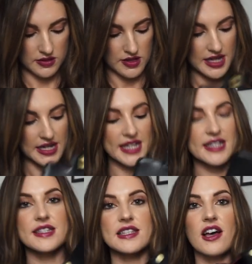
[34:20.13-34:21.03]
And
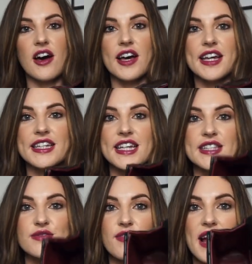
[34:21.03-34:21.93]
inside,
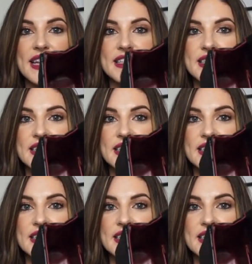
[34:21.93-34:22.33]
it's red.